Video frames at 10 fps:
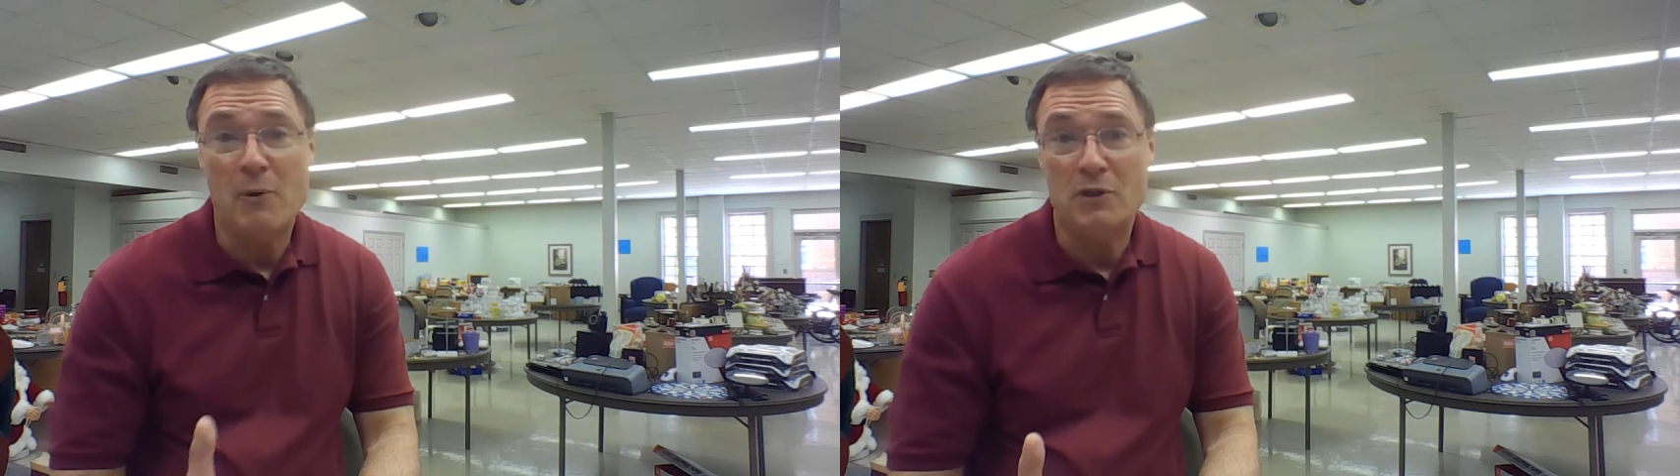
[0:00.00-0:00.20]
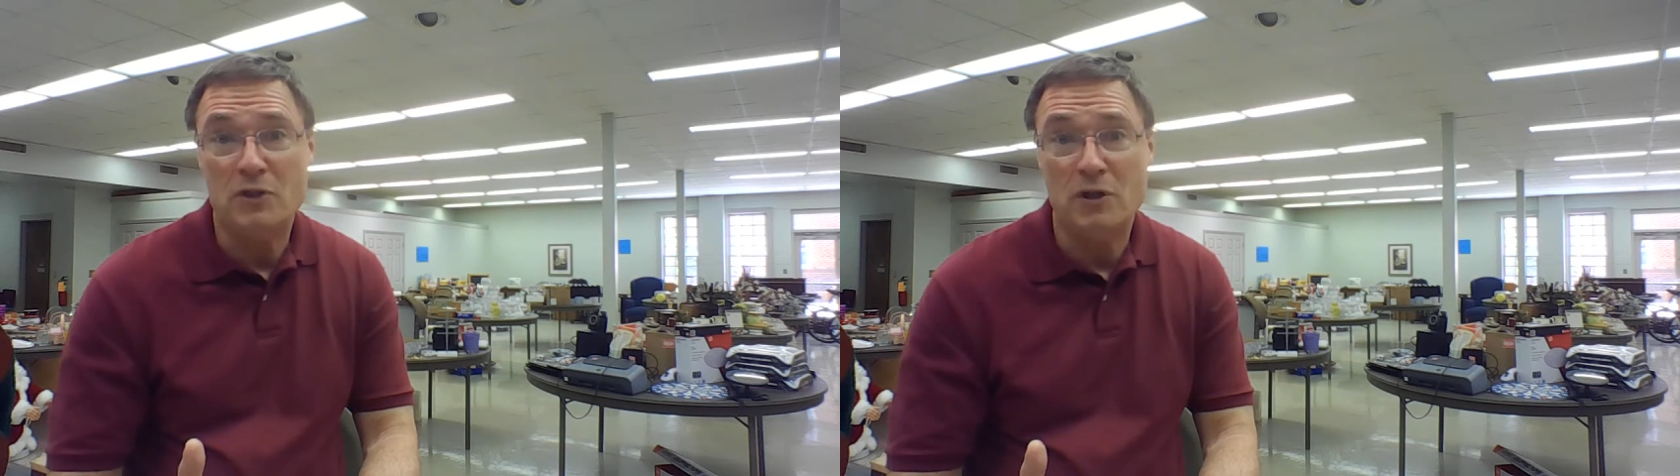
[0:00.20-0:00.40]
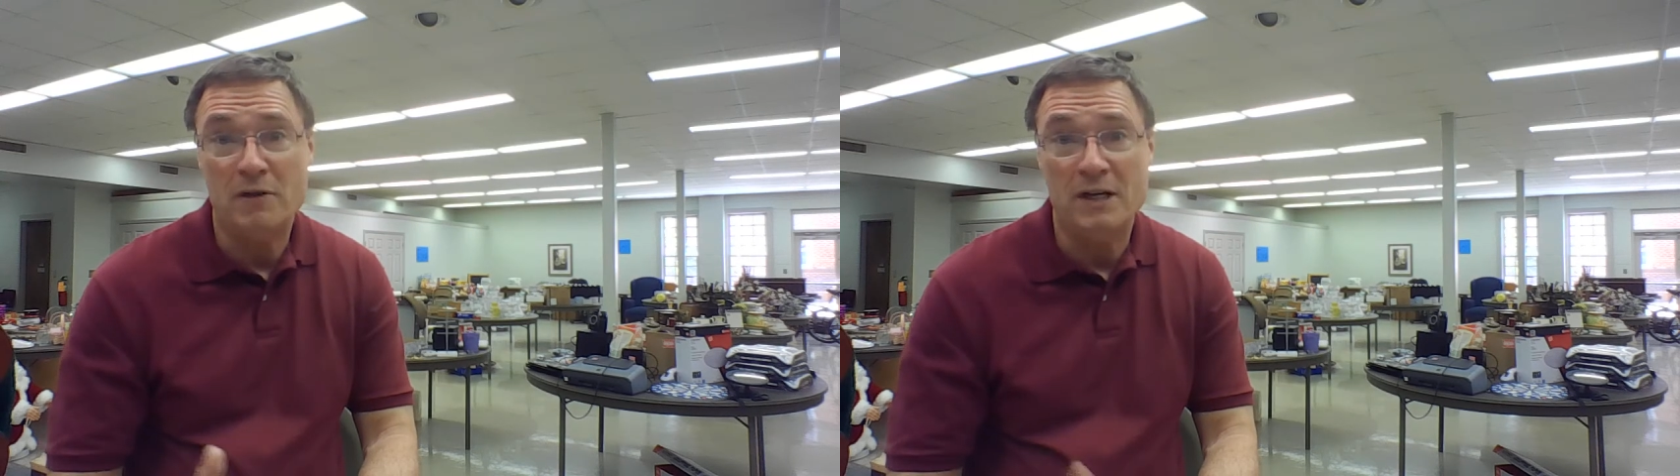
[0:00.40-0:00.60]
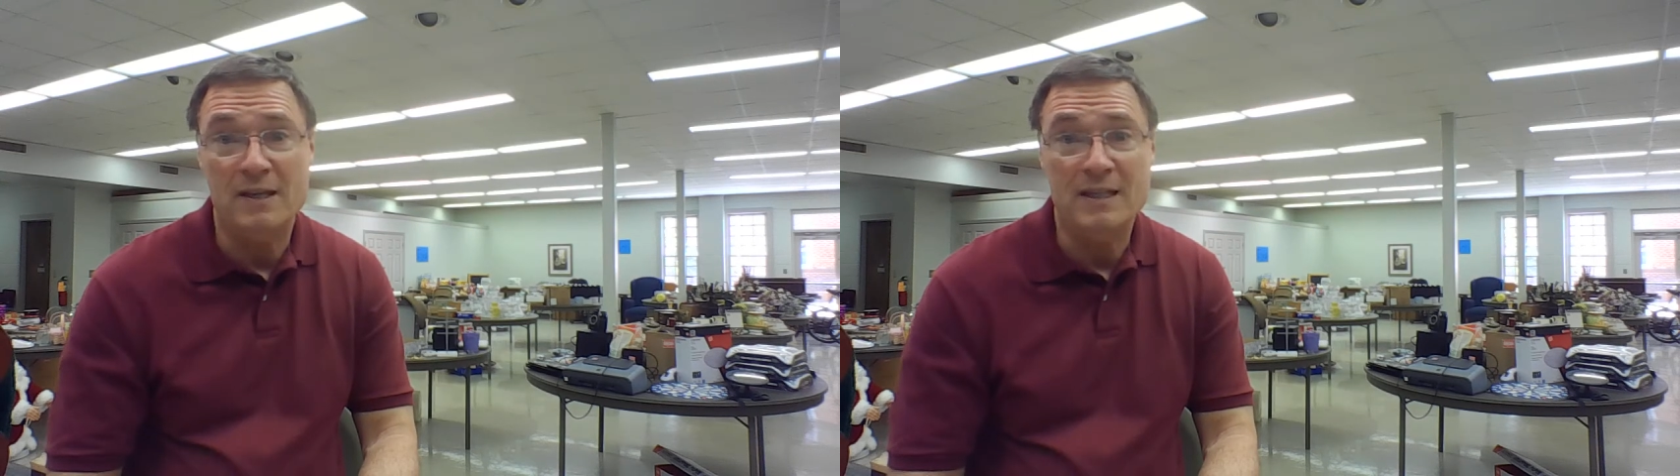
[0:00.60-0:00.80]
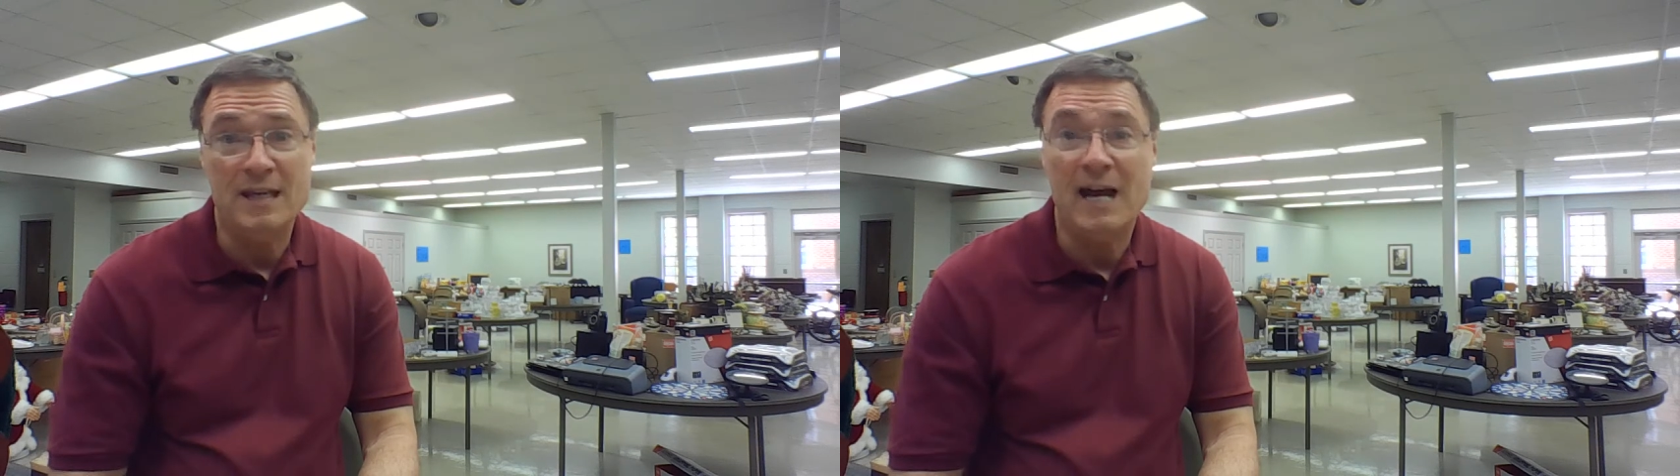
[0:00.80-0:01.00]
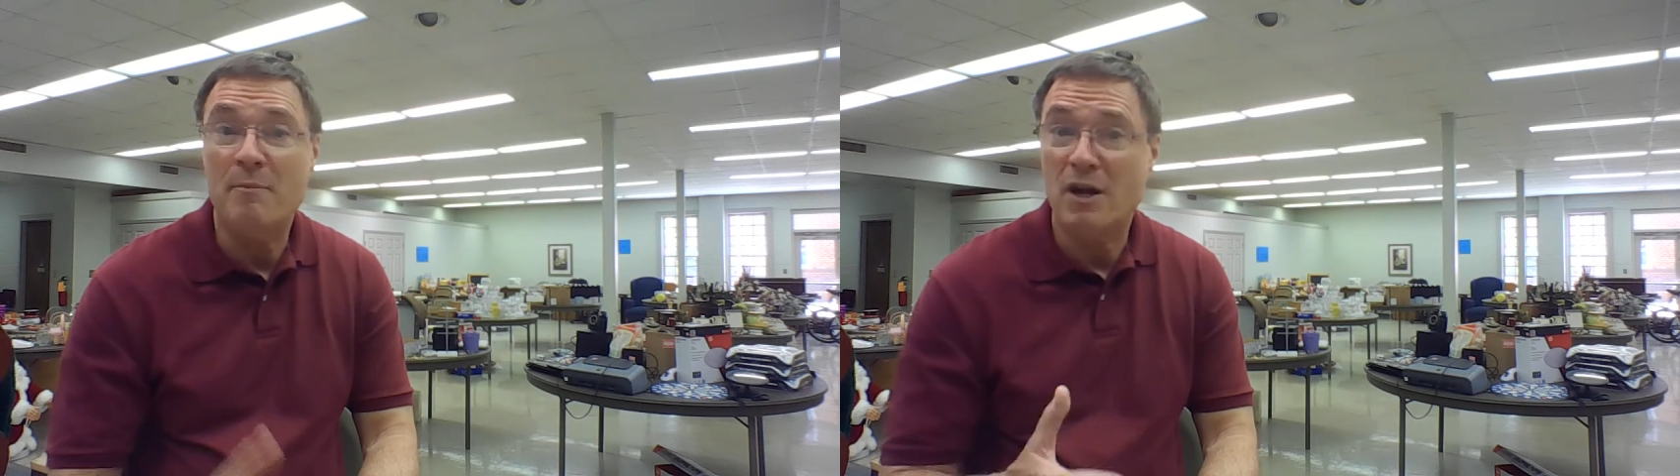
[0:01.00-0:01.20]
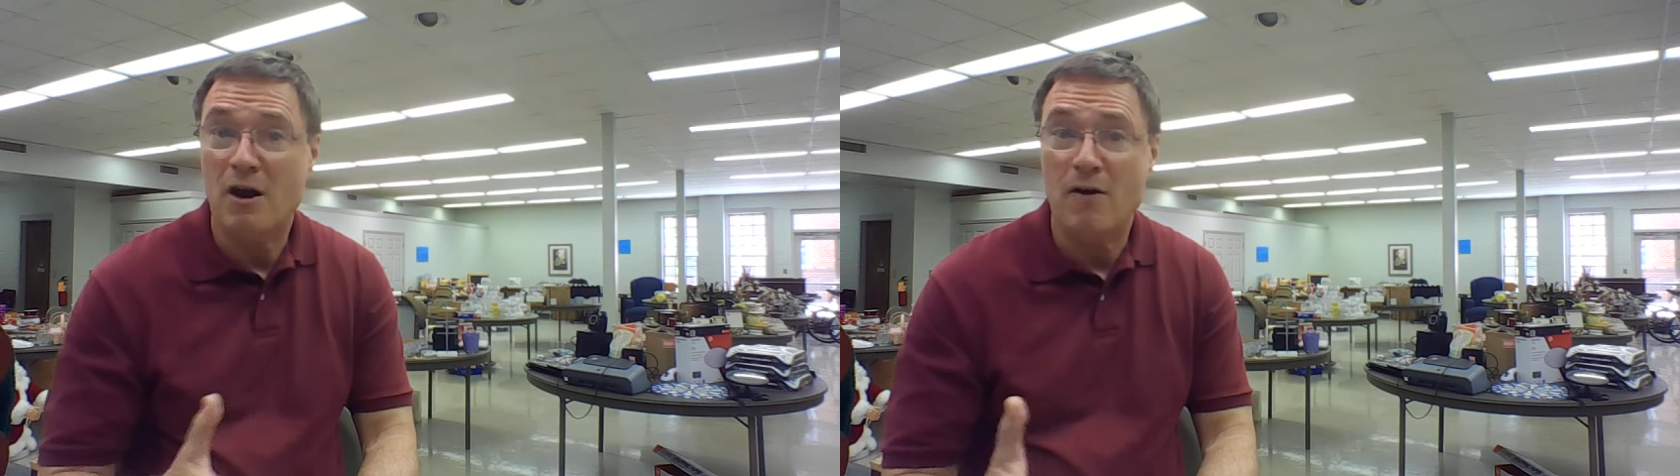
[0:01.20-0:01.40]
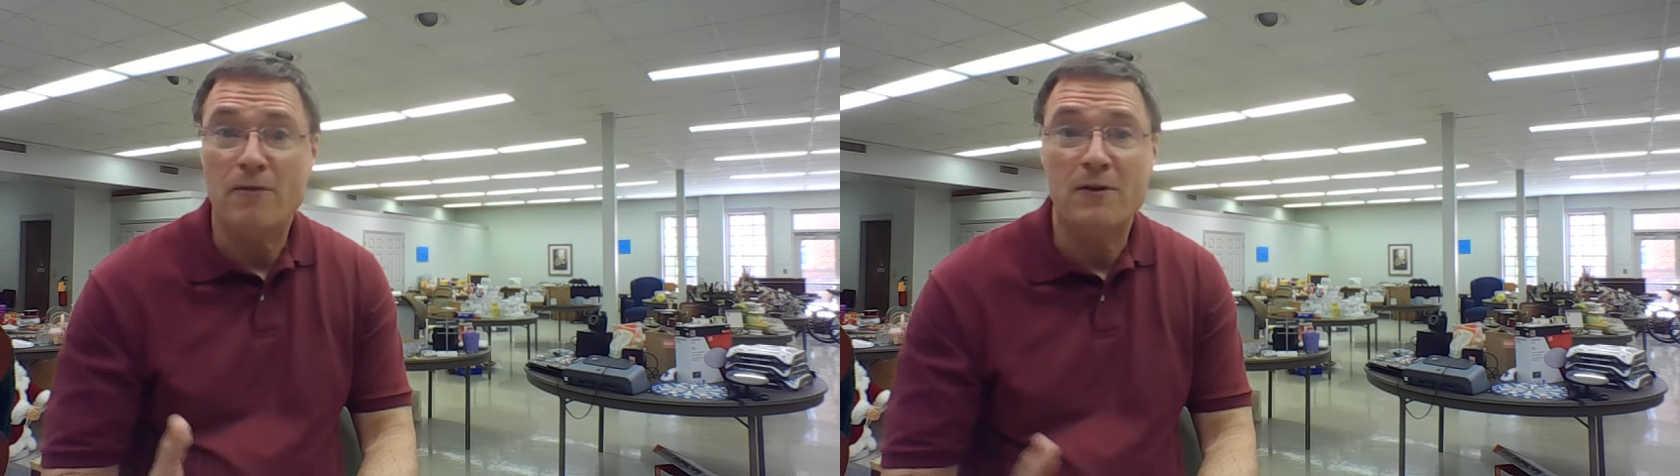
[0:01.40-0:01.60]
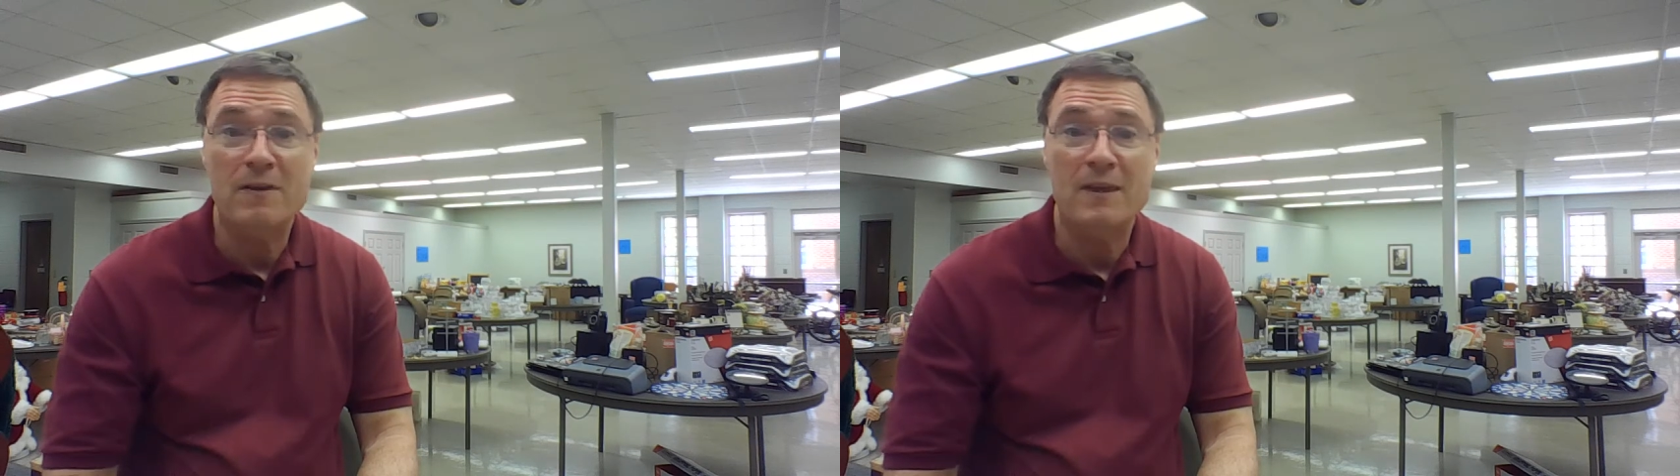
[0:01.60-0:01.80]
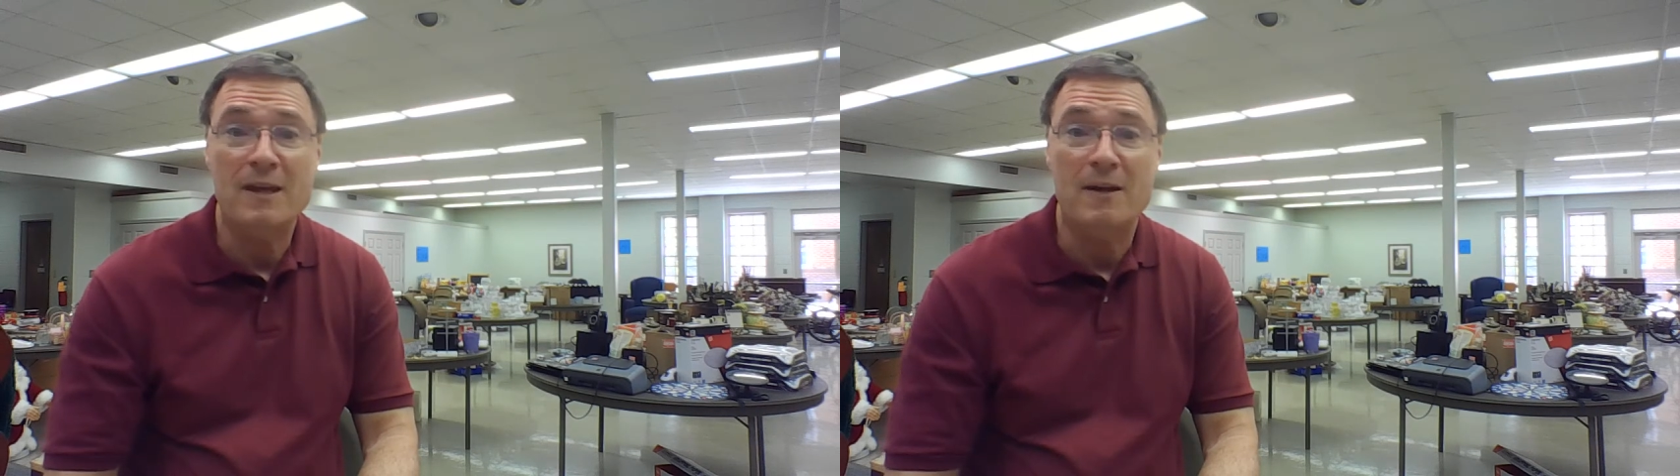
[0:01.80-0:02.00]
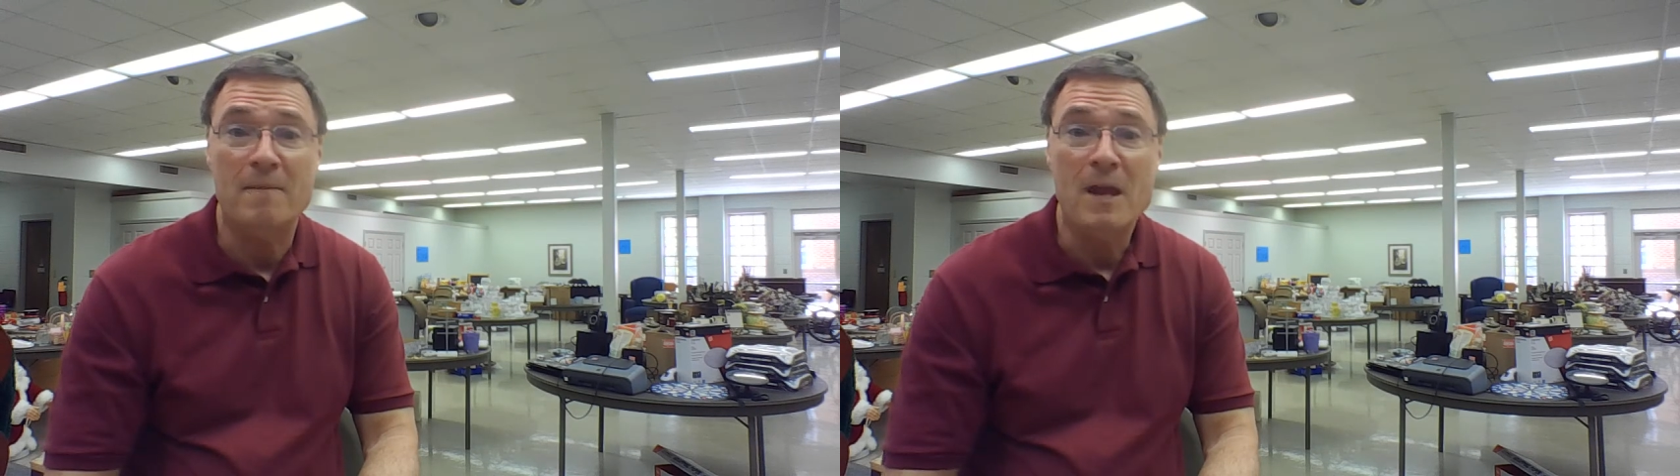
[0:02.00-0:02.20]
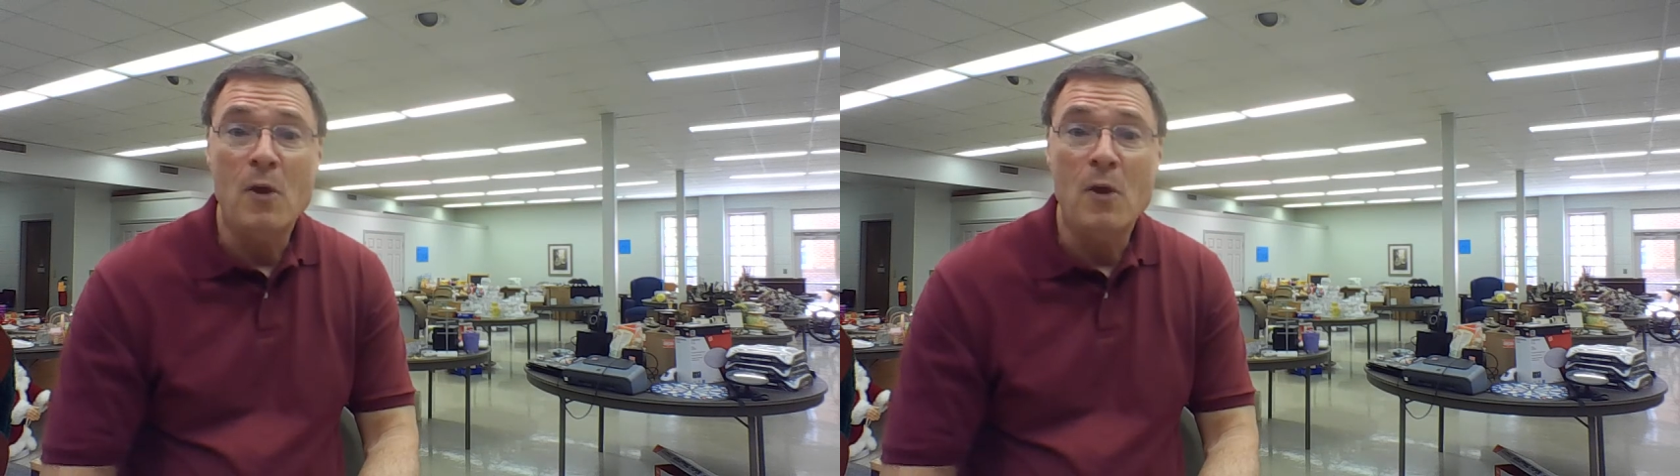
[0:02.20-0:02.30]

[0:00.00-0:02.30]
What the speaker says: was serving at the time and offer it there.